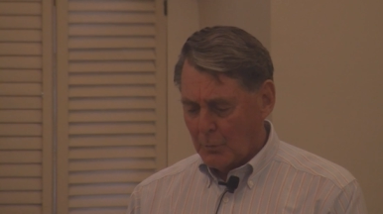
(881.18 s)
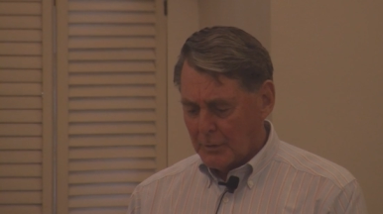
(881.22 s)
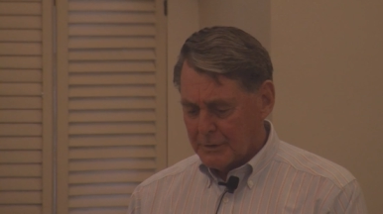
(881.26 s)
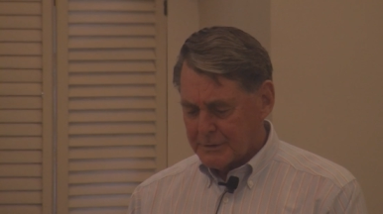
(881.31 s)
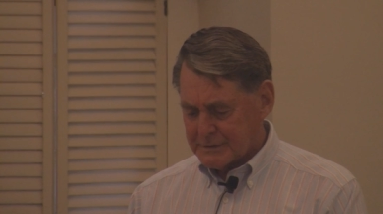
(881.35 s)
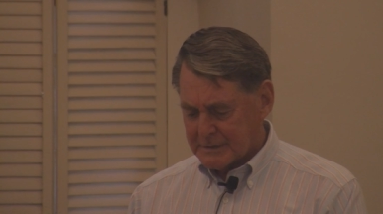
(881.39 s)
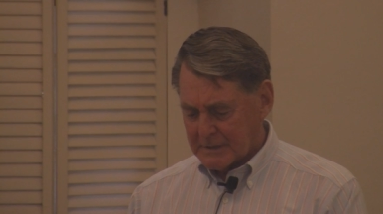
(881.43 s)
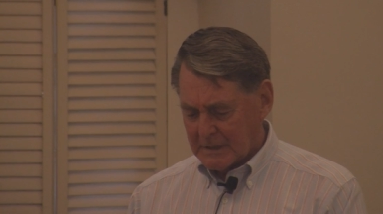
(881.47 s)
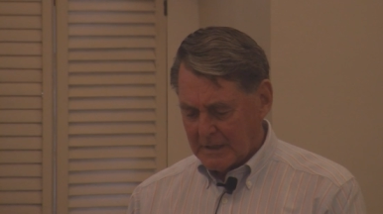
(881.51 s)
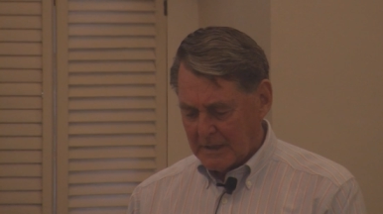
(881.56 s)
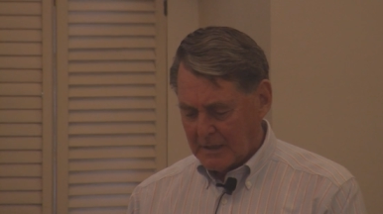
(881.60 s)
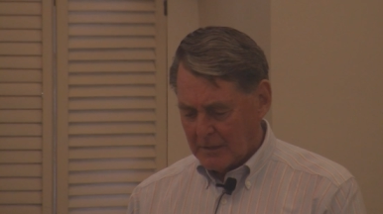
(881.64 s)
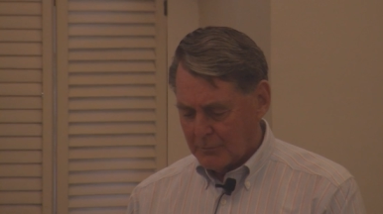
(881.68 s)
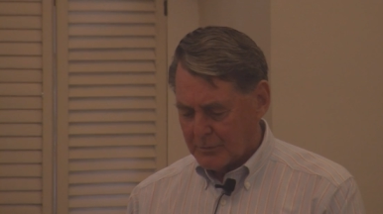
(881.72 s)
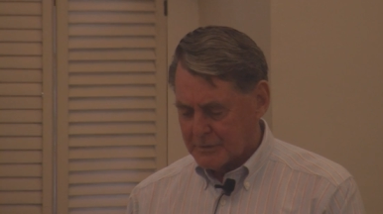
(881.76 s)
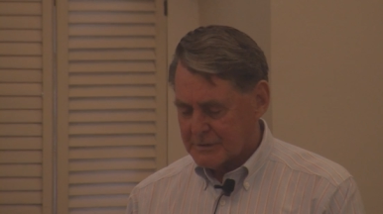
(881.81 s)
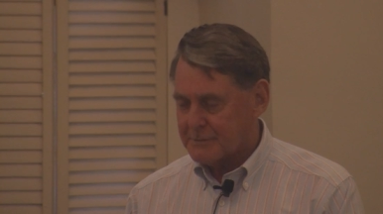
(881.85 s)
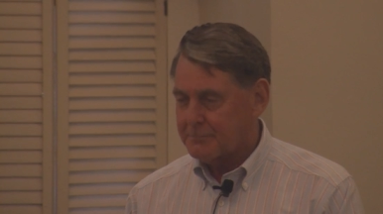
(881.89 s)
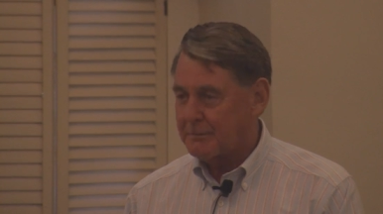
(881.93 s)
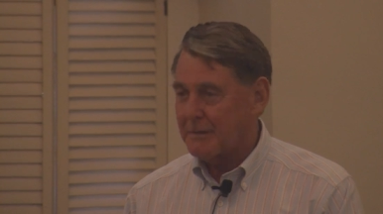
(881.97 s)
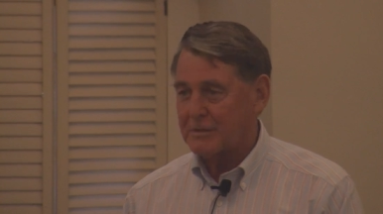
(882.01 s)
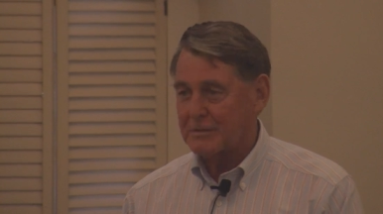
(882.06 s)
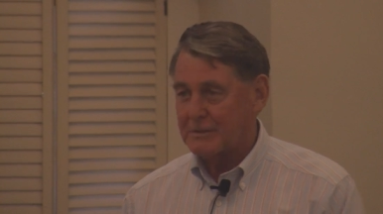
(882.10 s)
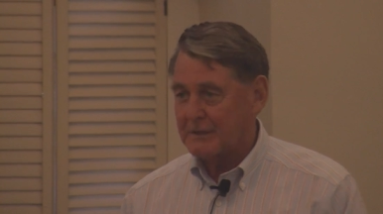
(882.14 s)
was
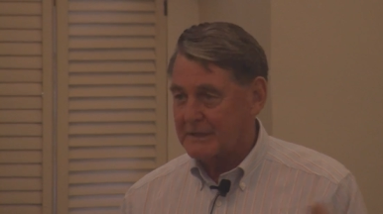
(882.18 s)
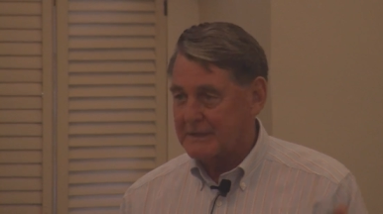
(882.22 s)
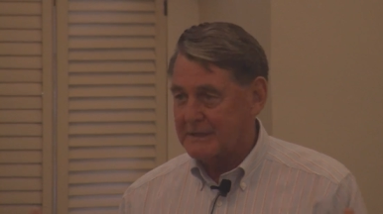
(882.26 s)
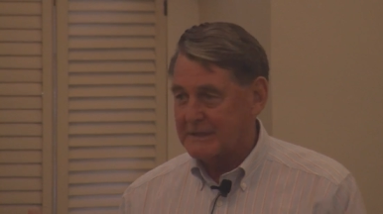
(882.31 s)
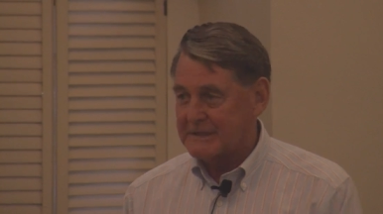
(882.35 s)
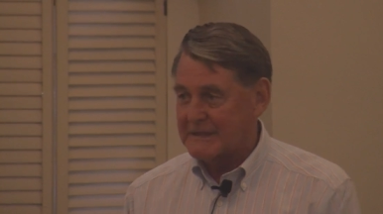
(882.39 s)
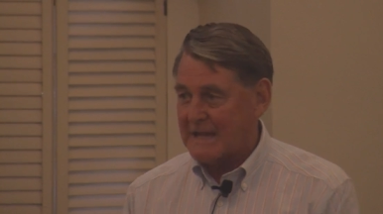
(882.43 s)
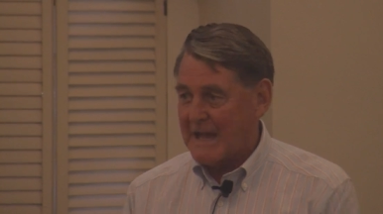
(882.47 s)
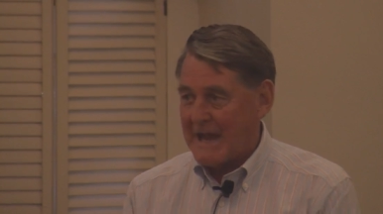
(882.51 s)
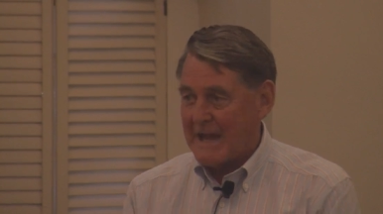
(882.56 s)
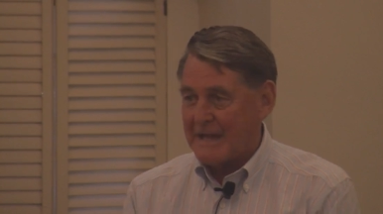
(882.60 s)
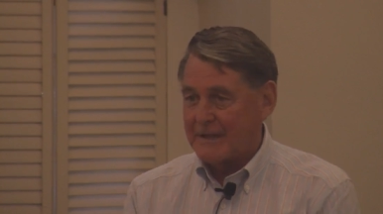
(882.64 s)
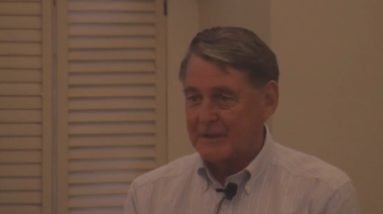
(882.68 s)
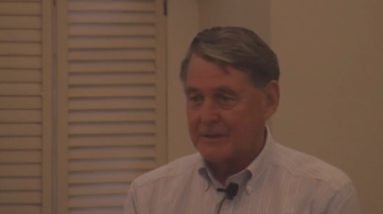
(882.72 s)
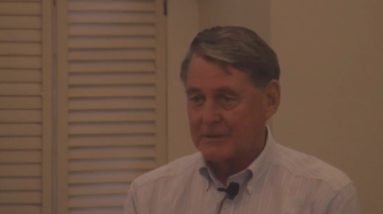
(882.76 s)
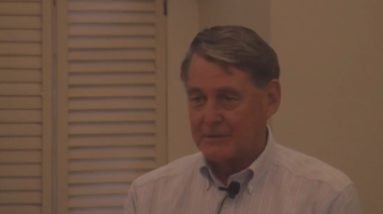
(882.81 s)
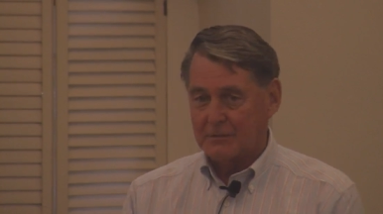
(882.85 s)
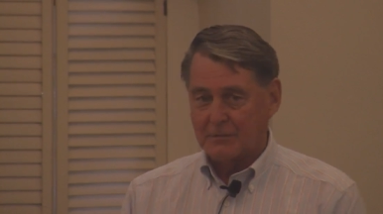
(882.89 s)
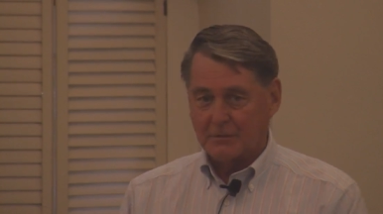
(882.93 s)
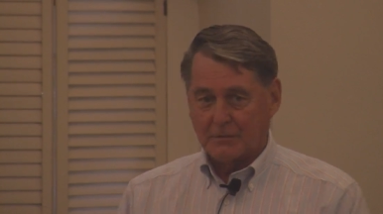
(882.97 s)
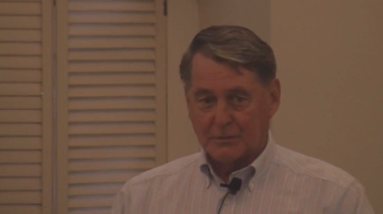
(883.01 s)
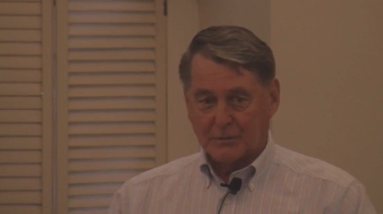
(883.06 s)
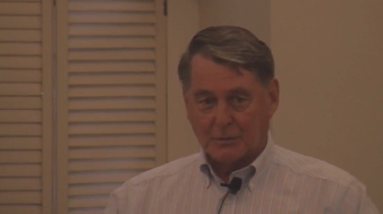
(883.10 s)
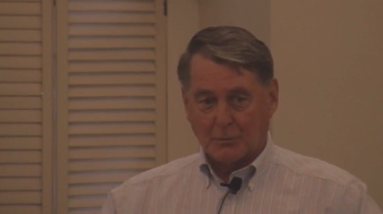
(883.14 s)
was specially designed.
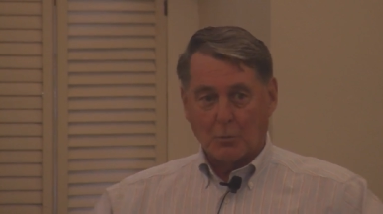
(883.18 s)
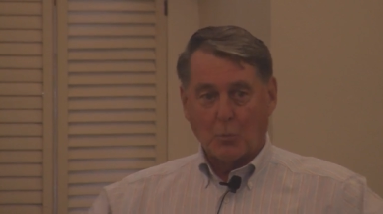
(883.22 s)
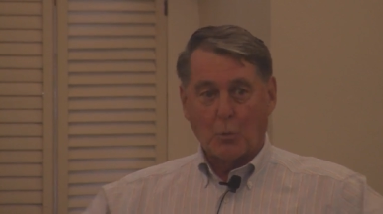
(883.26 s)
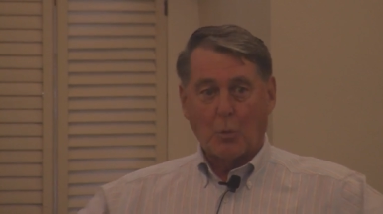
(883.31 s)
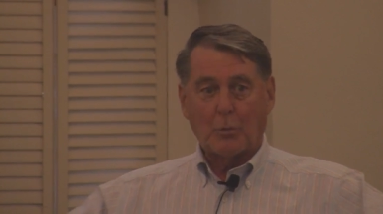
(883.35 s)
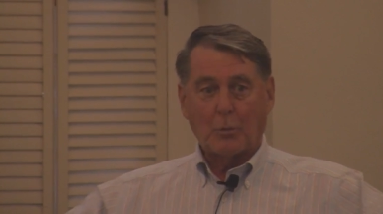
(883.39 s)
It was